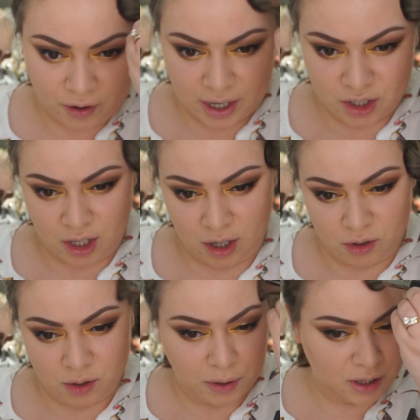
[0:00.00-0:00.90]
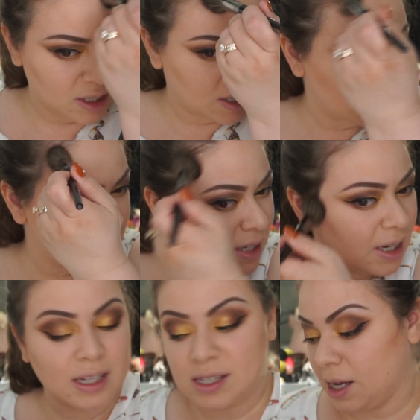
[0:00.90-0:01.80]
of eyeshadows, but this is the
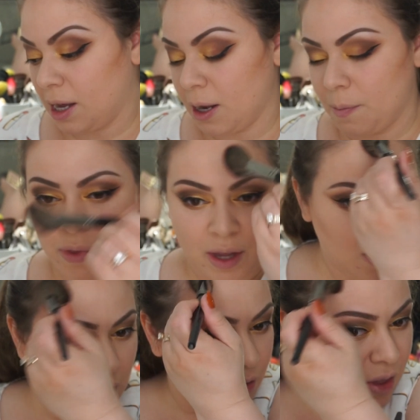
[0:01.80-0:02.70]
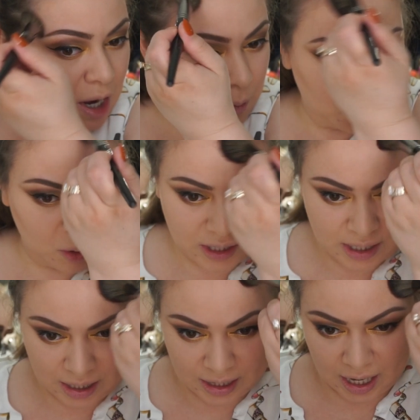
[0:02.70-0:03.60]
second time that I'm
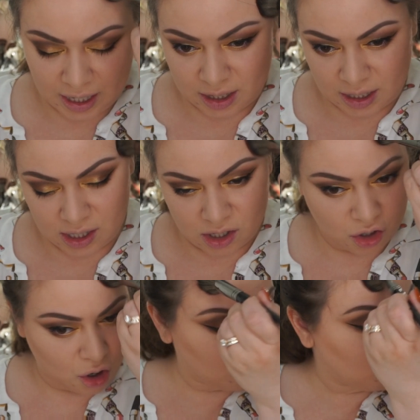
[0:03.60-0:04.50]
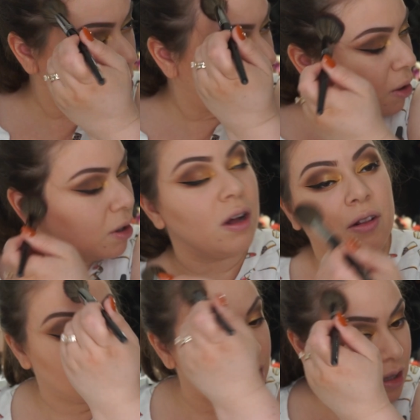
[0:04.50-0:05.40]
noticing that these darker brown
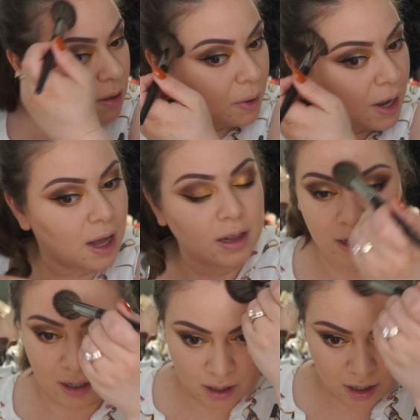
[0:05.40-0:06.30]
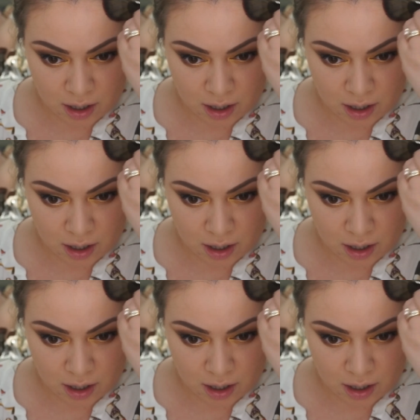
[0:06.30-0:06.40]
colors in the palette,